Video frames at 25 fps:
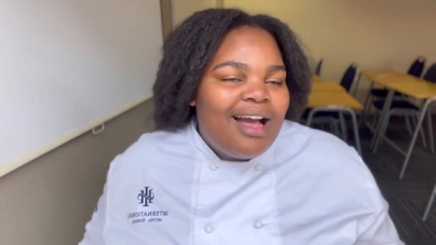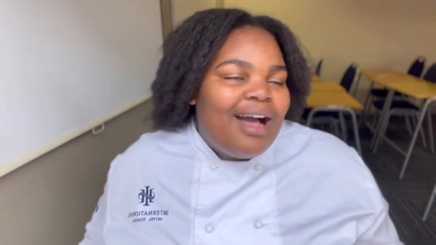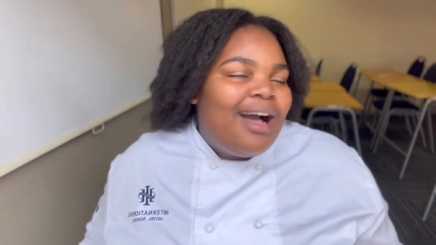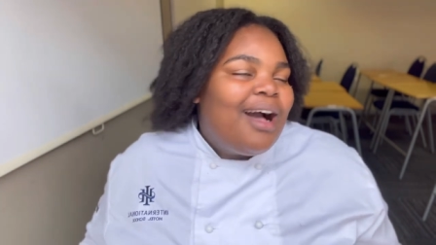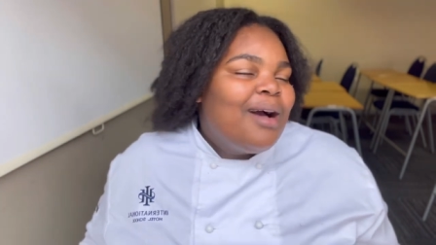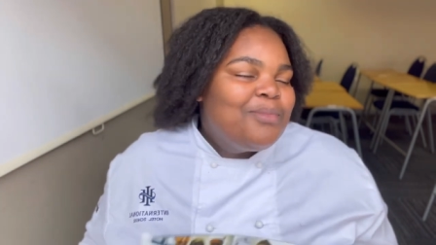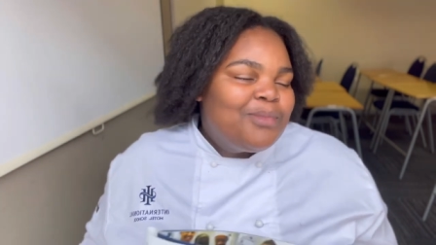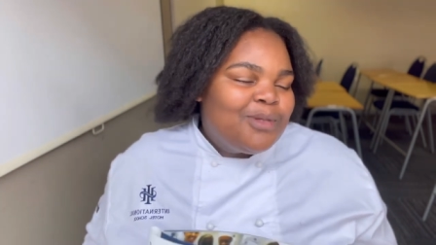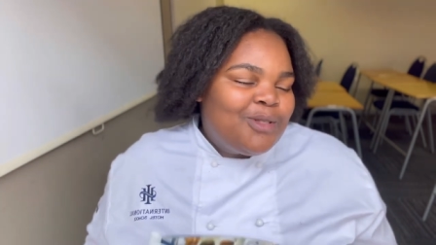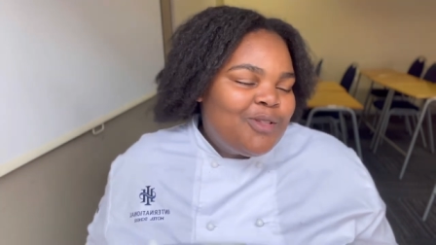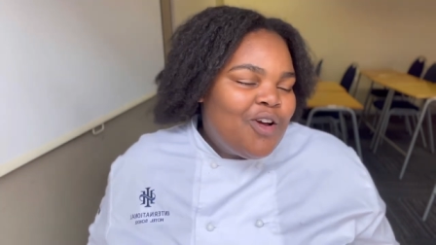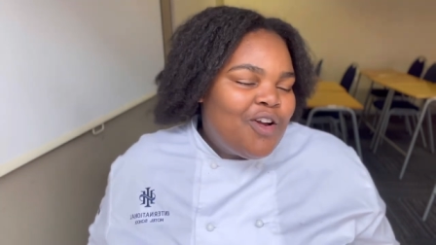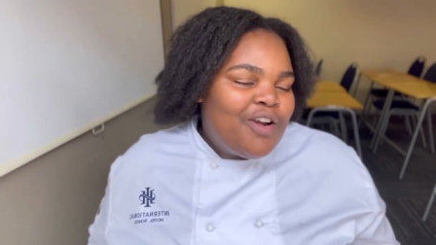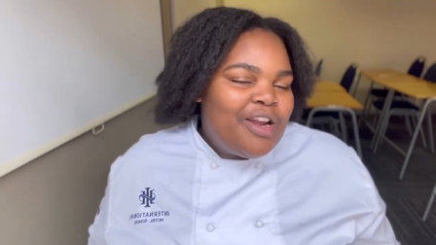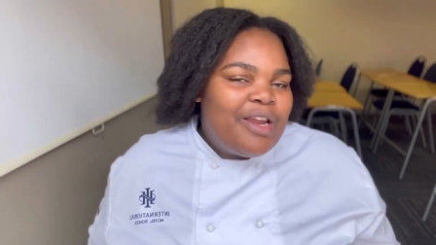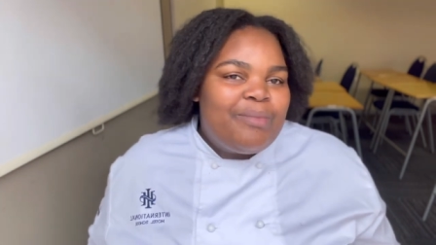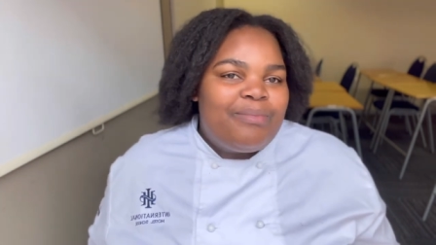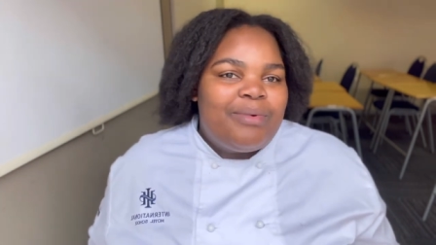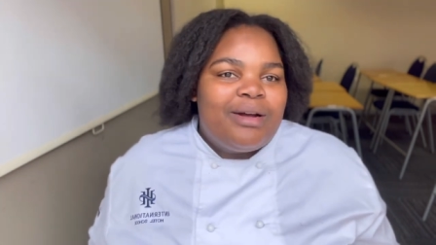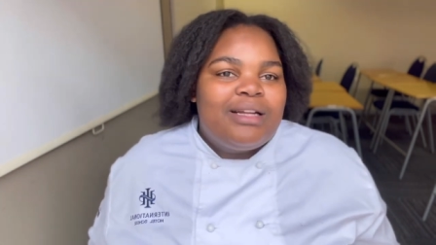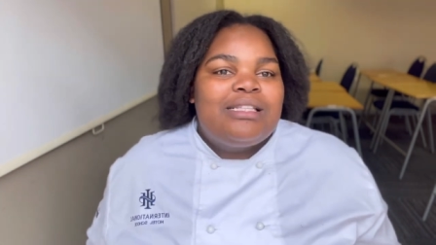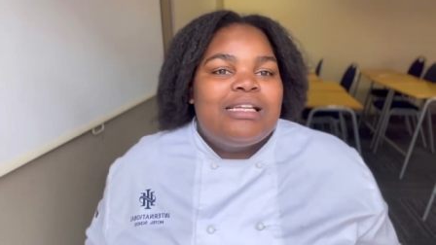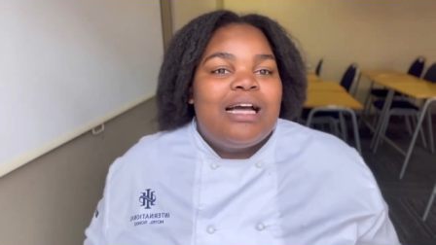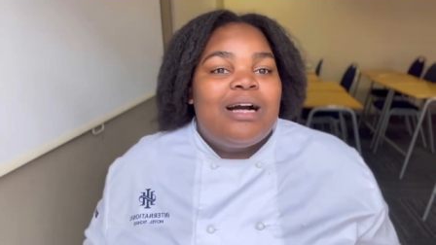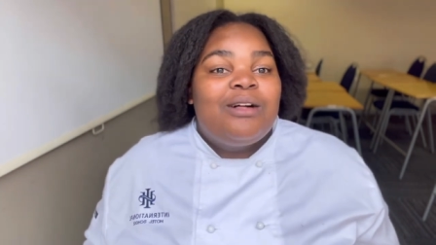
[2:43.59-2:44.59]
i'm sorry
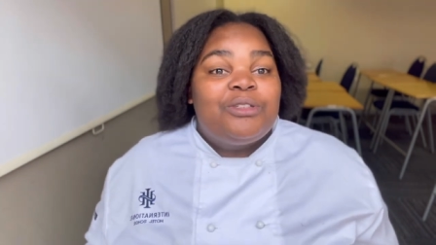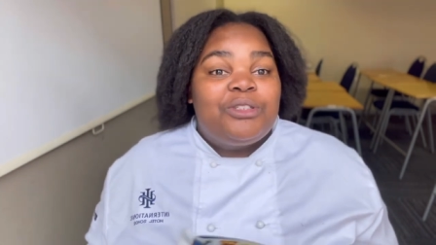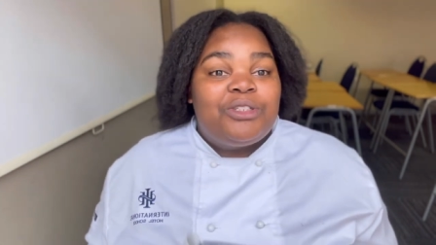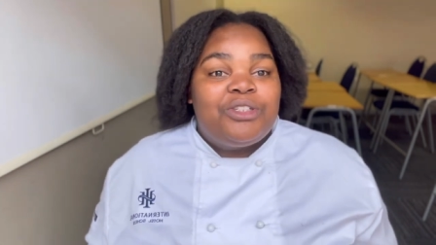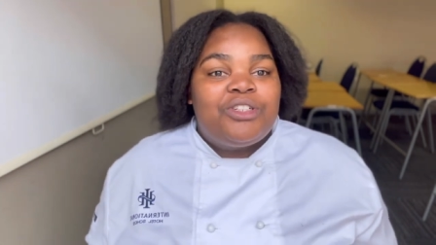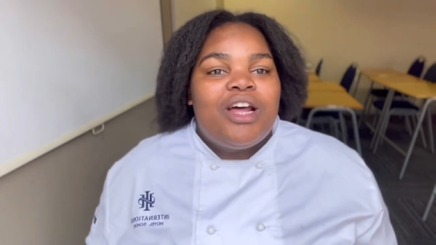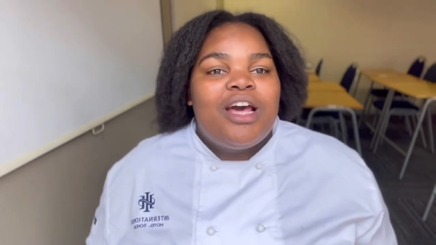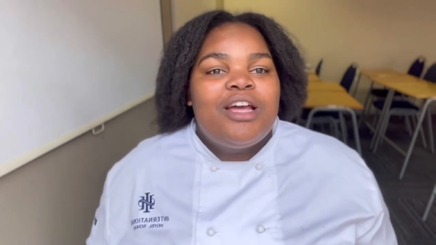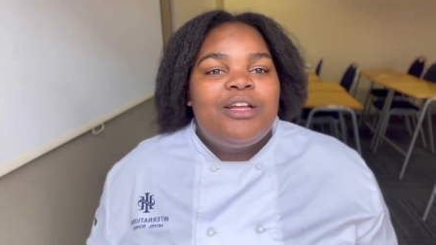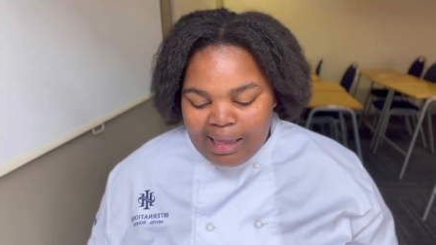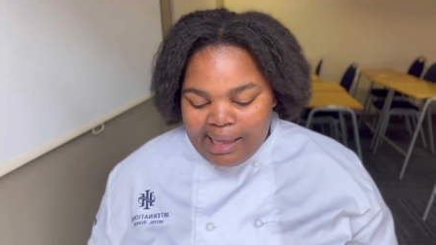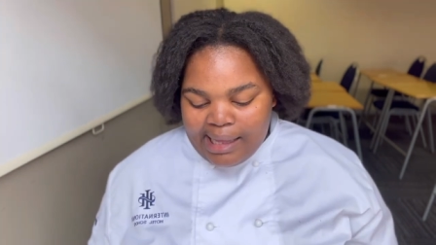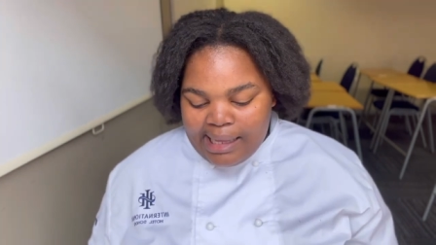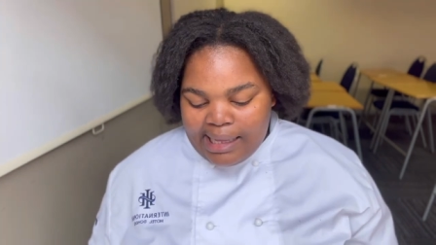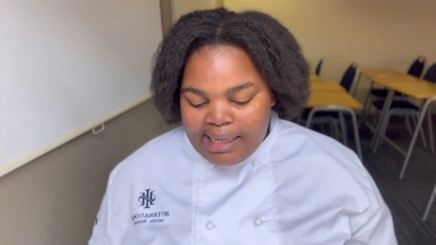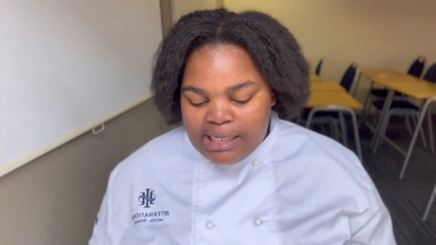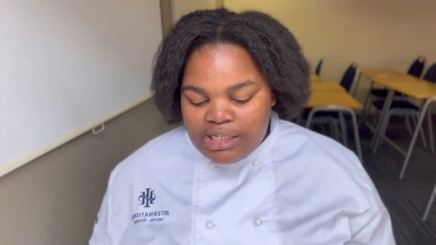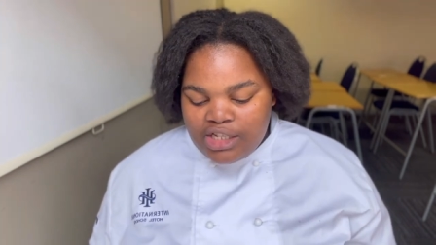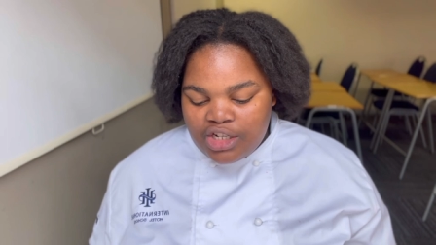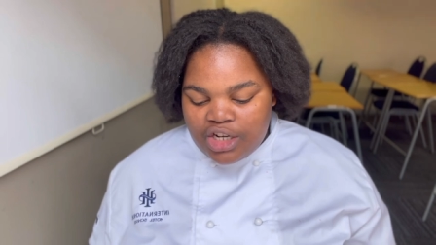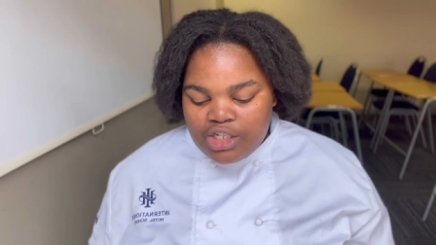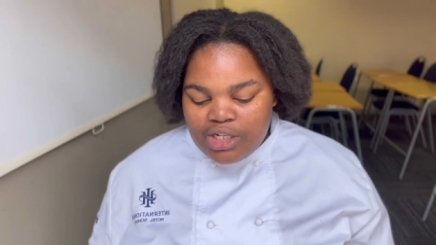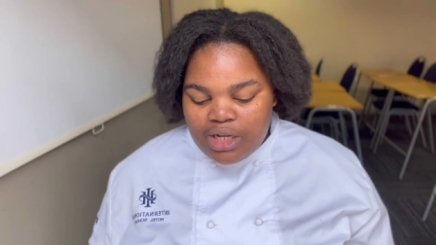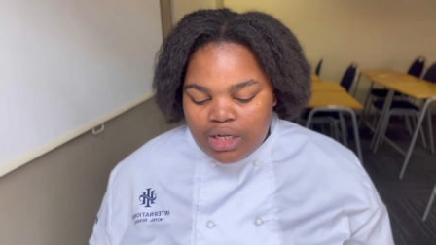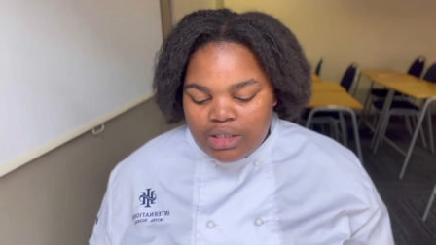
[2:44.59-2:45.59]
but i'll try
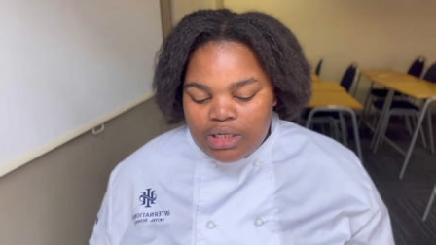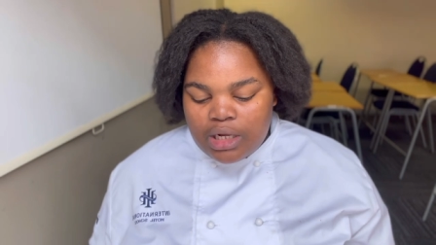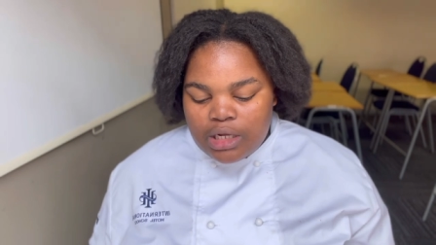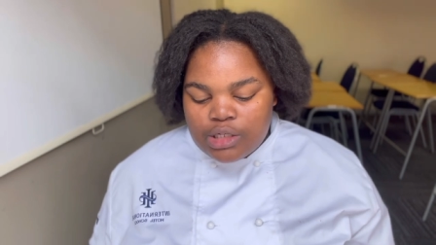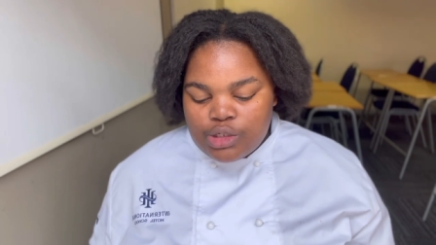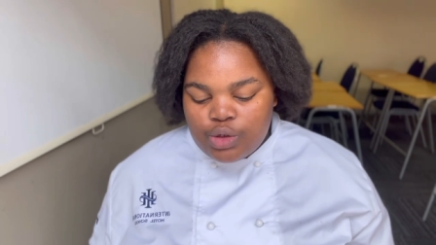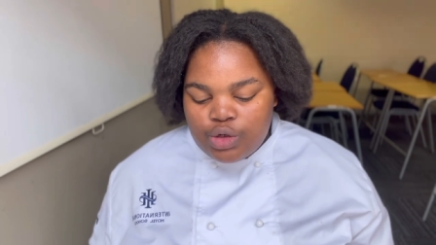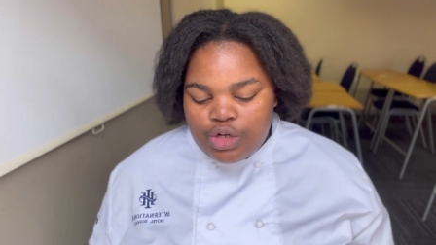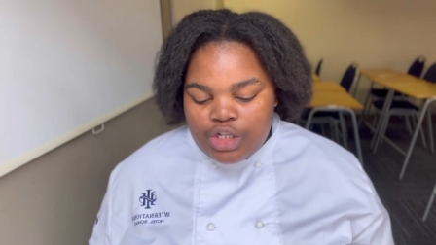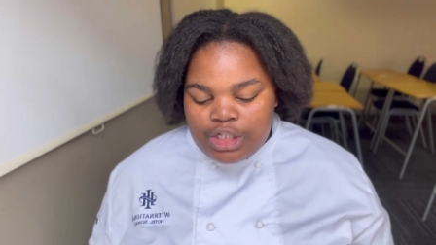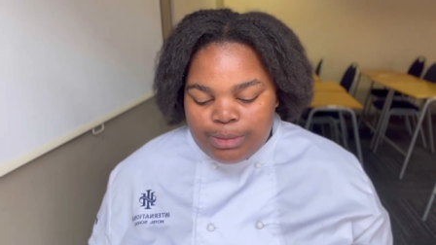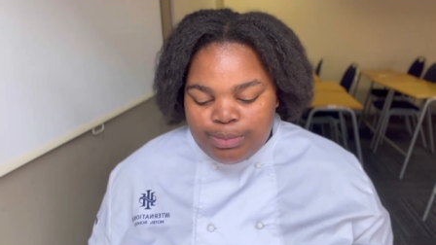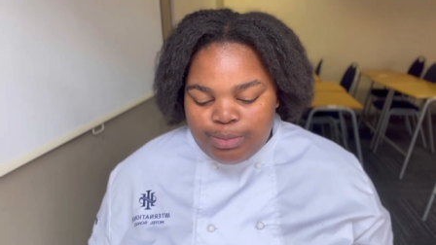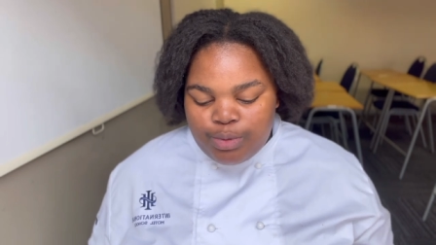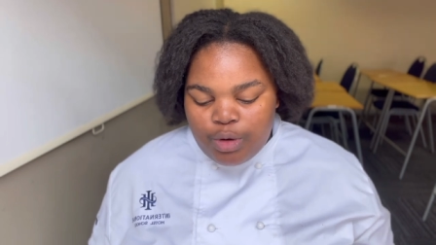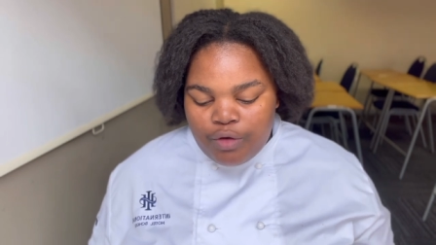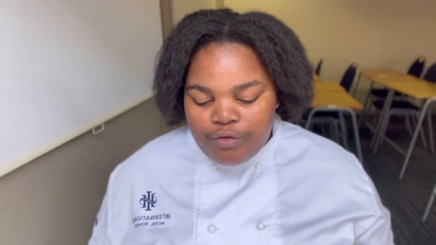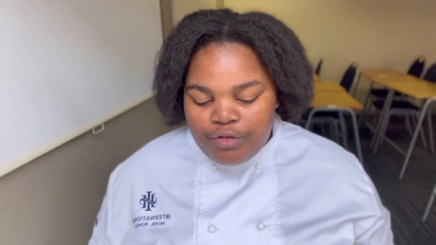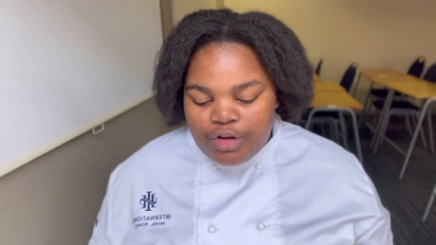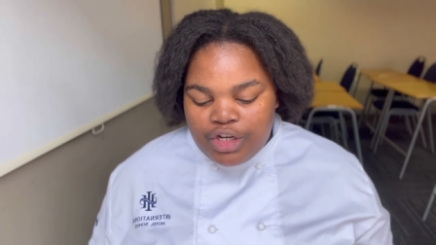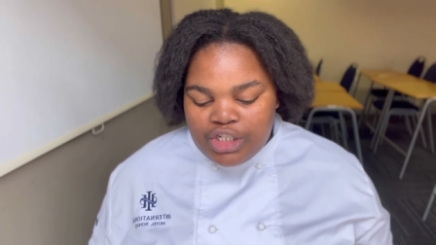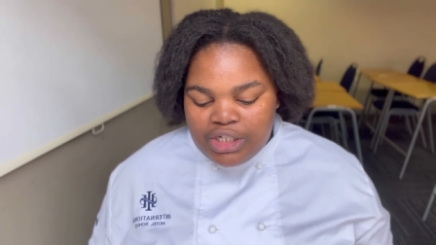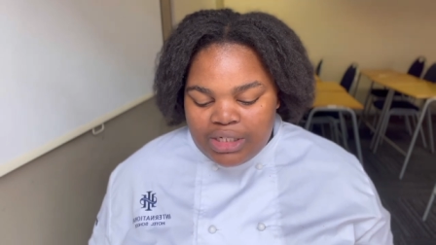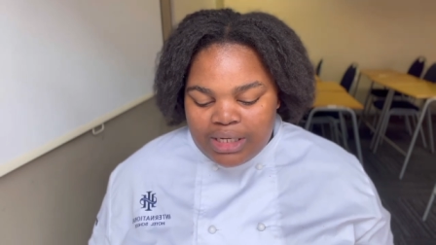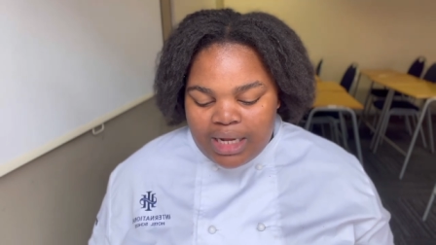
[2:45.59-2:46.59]
international hotel school is
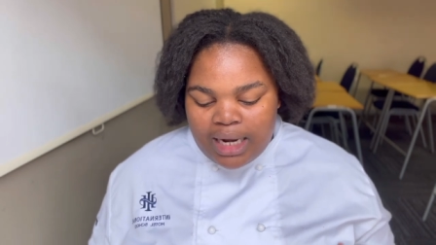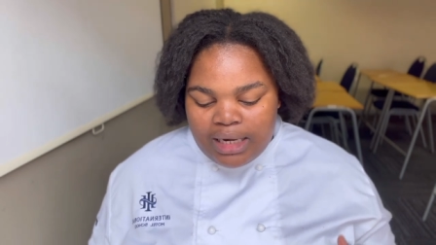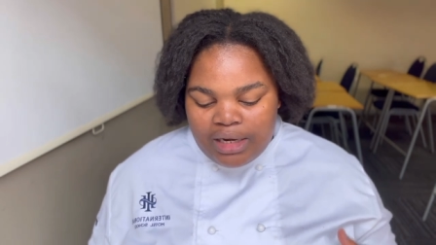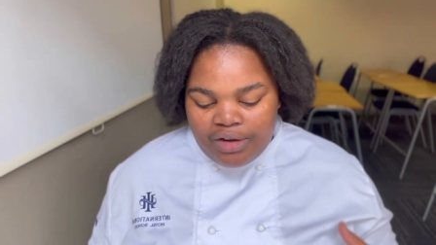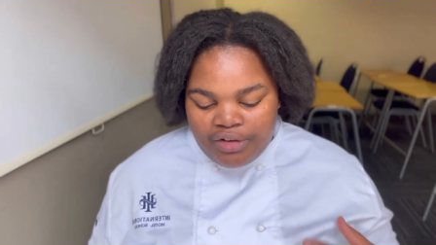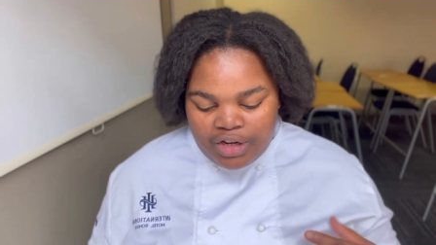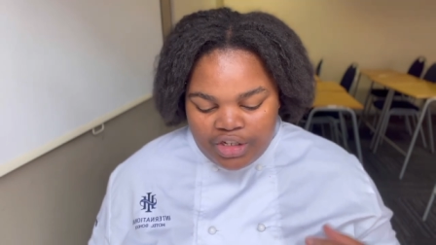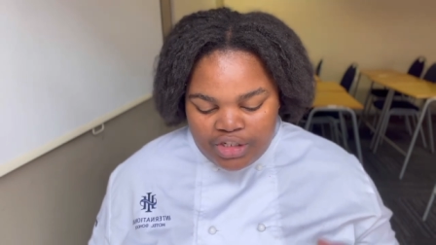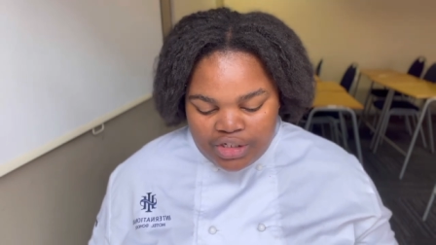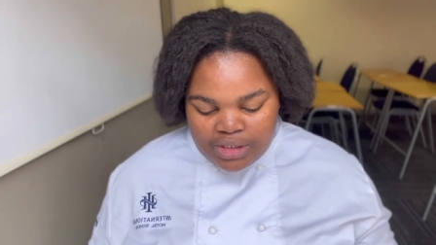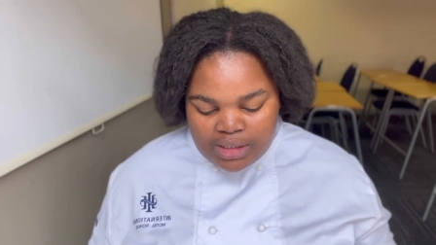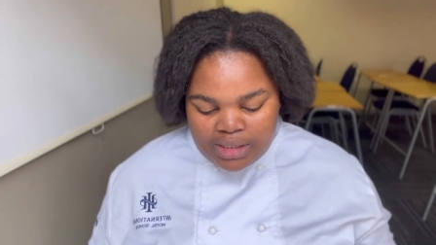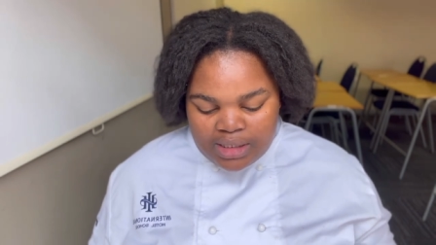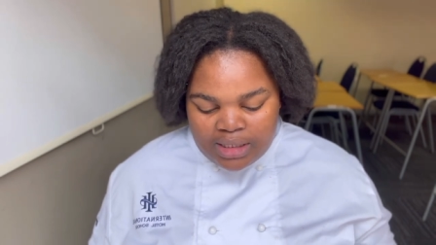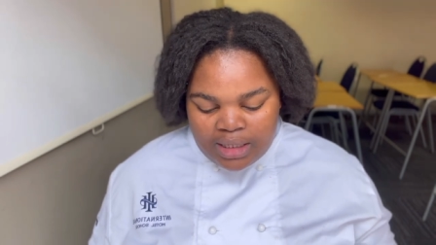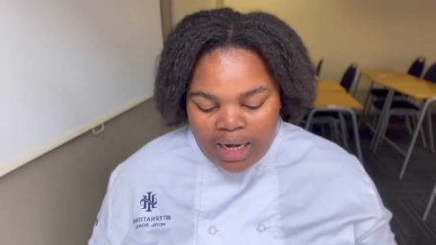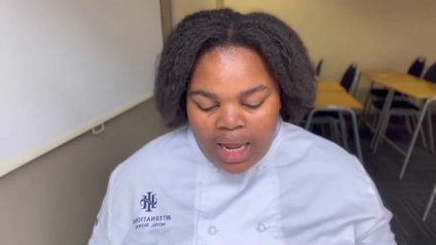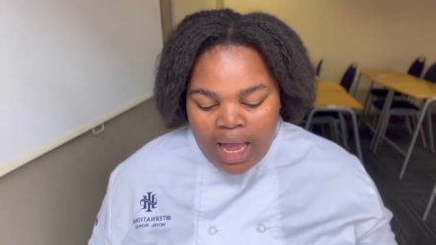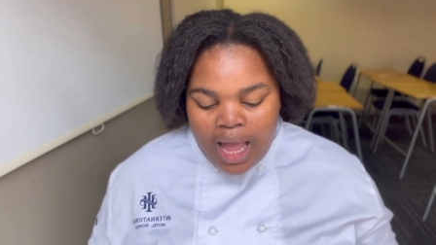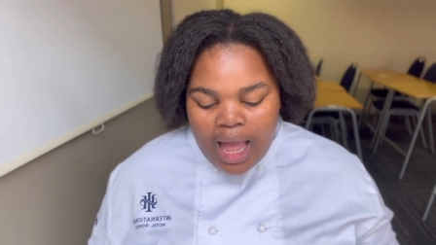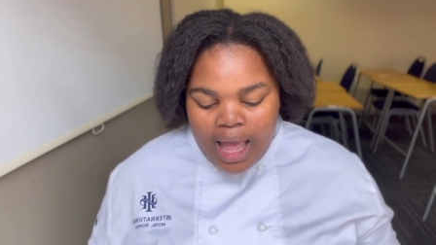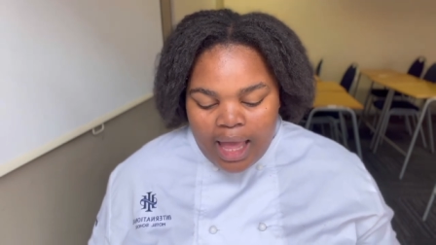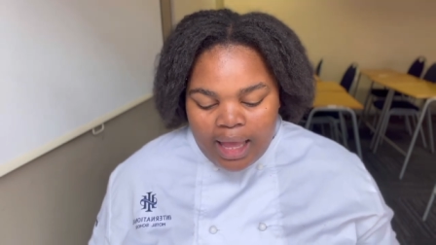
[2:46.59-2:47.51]
provisionally registered